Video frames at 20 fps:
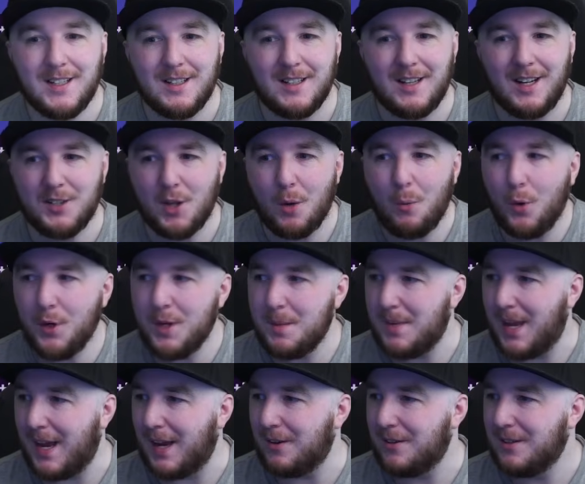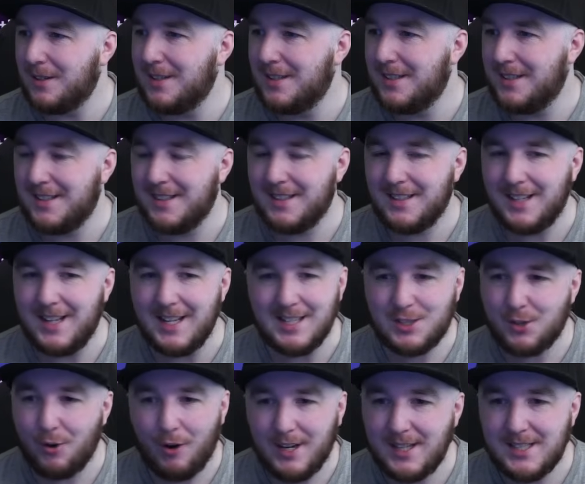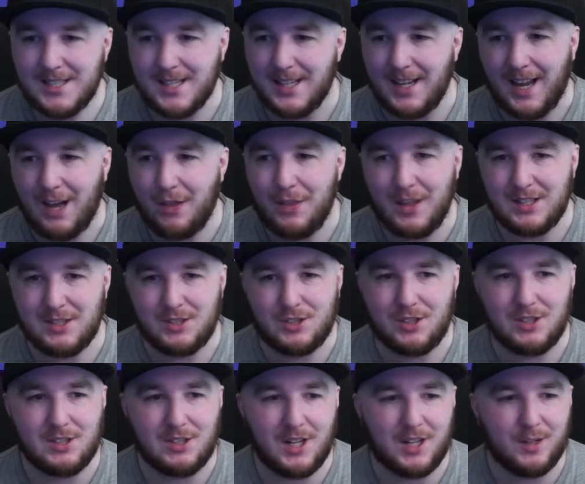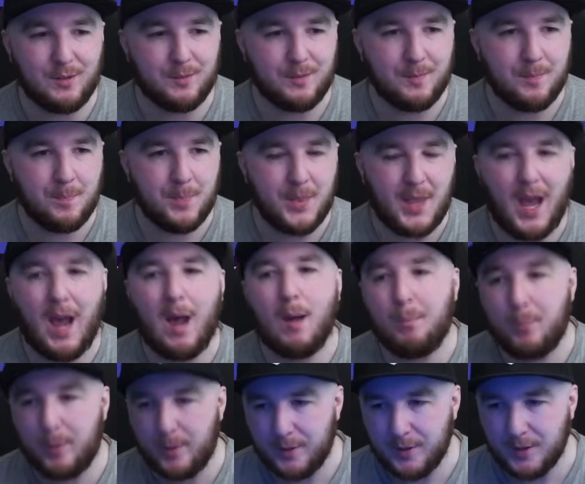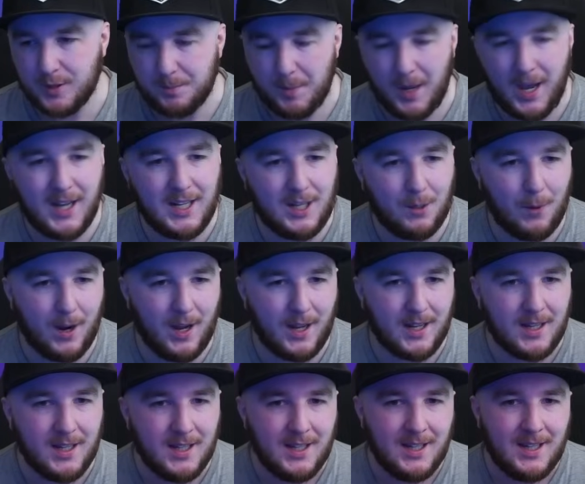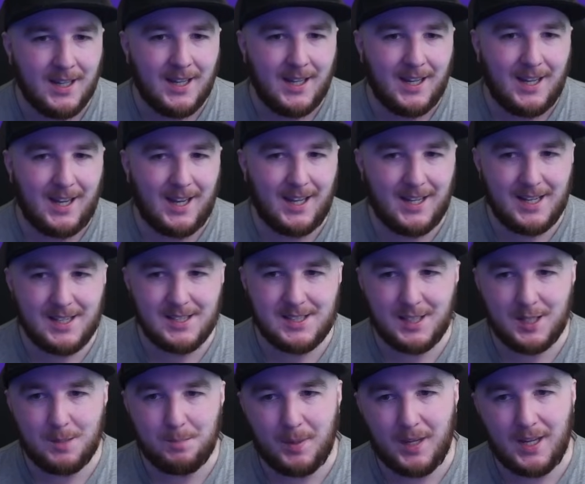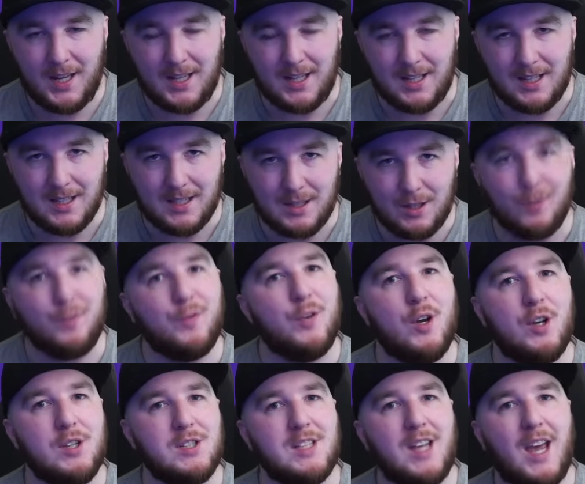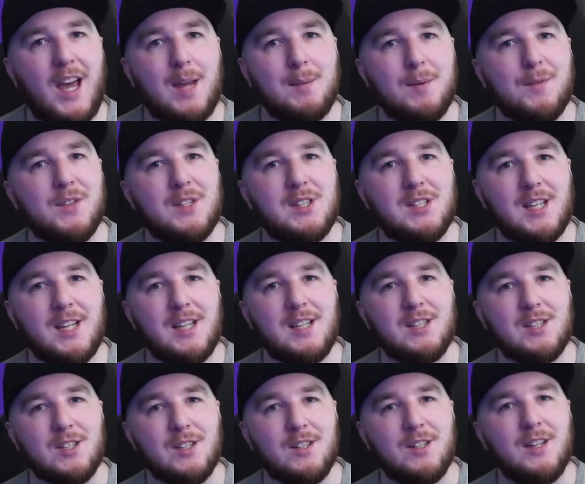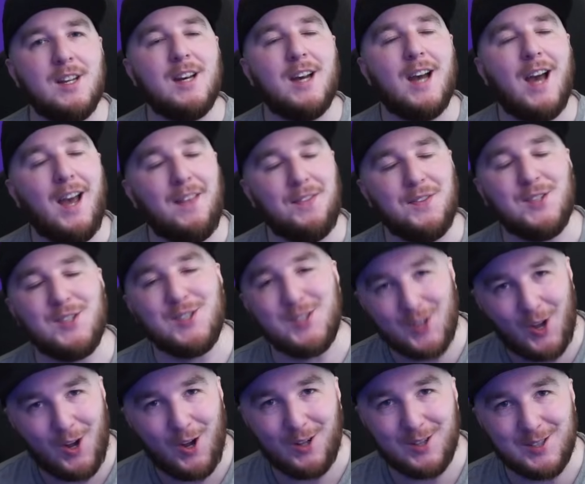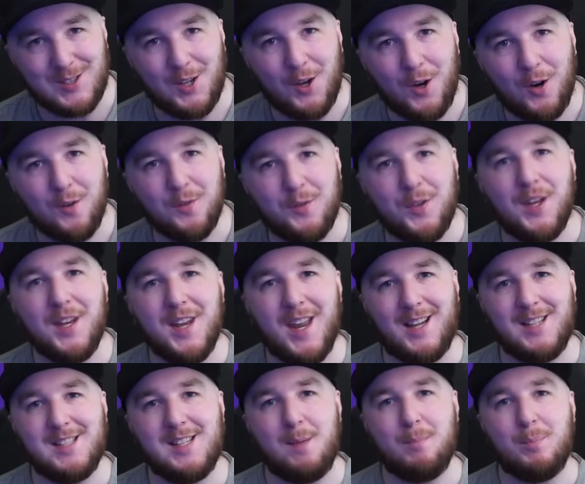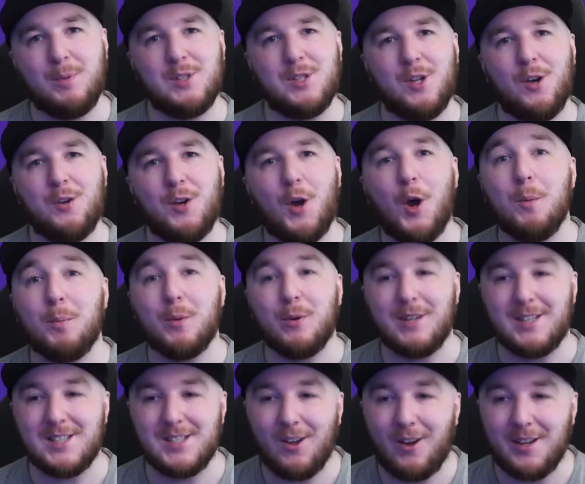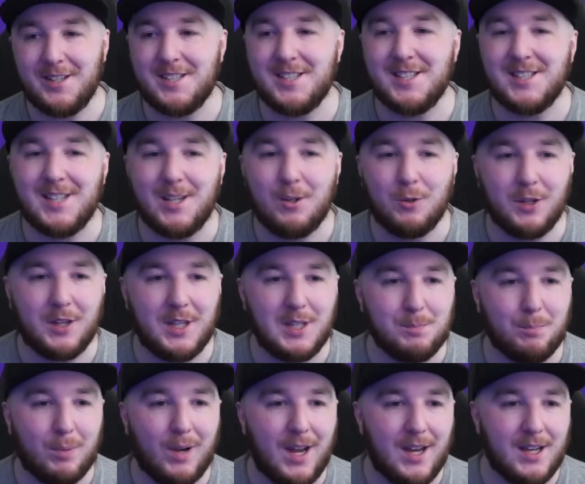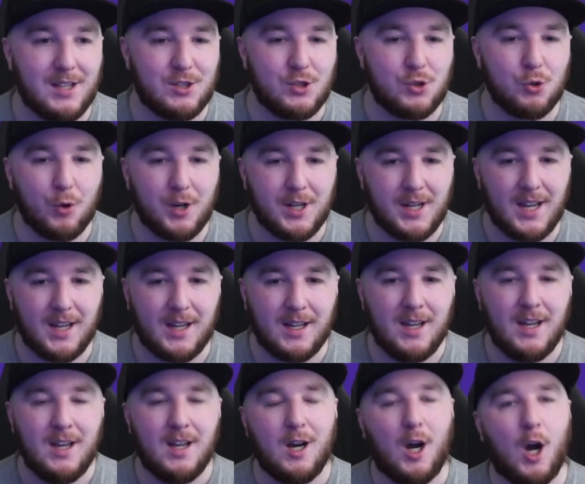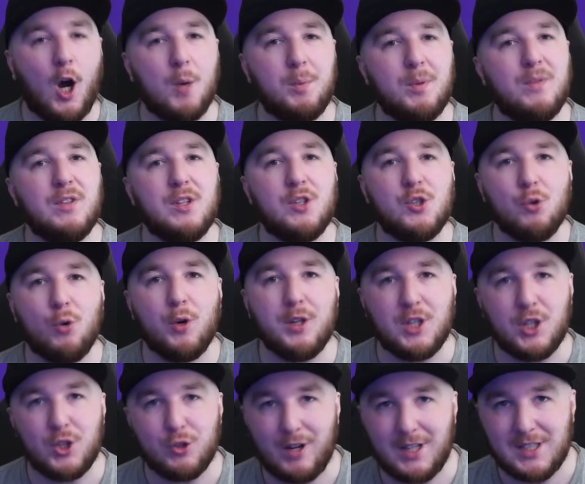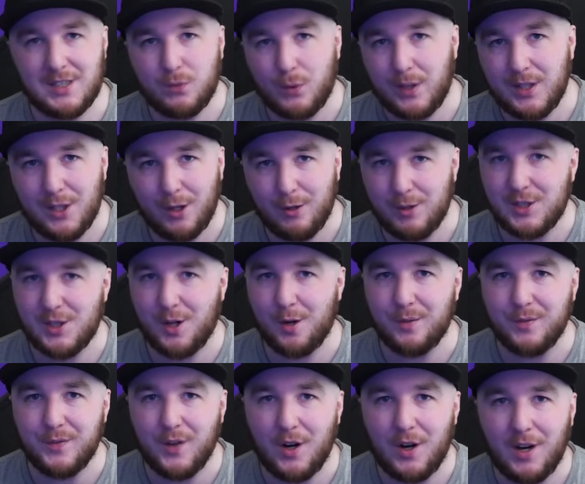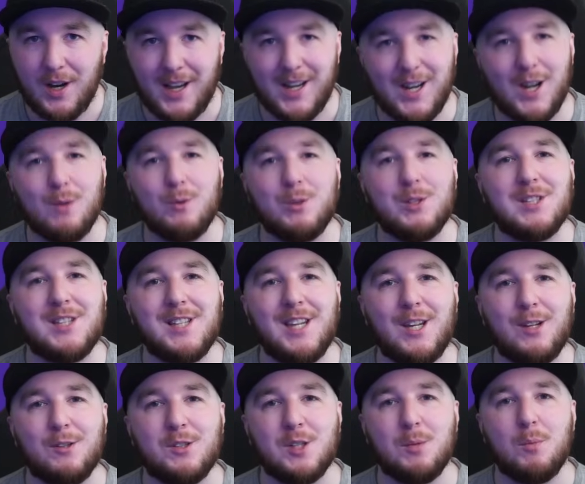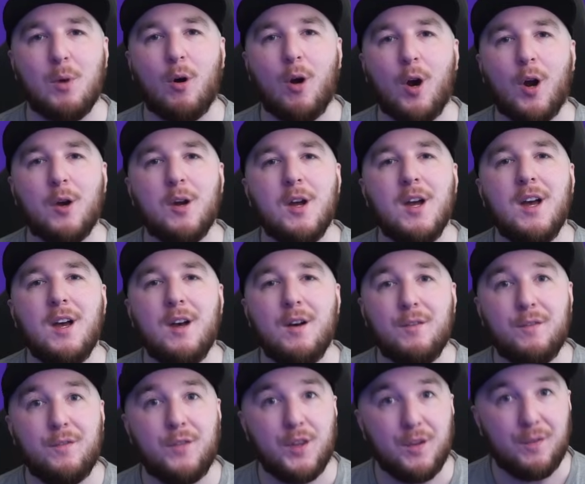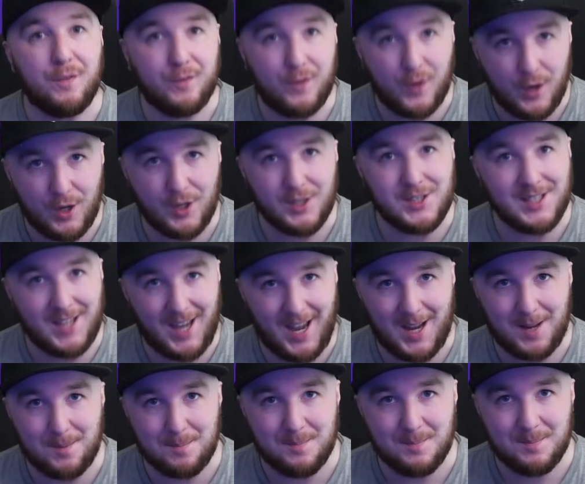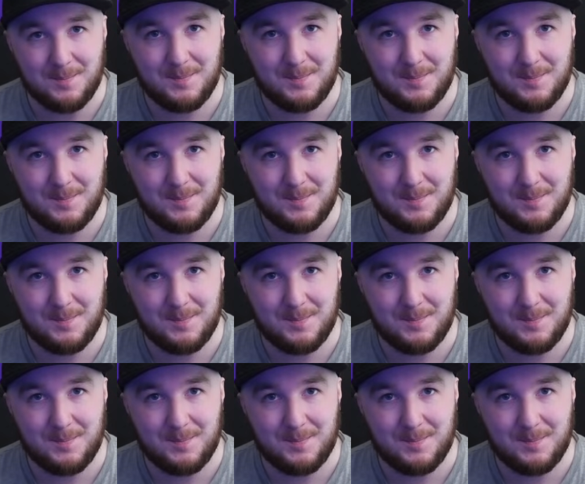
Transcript: I don't want him now. It's crazy how that's just kind of happened. But anyway, it is going to be the first game of the season at the start of the next episode. I hope you're excited to see all of these players joining. I hope you've enjoyed the transfer window so far, and I will see you tomorrow for the first game.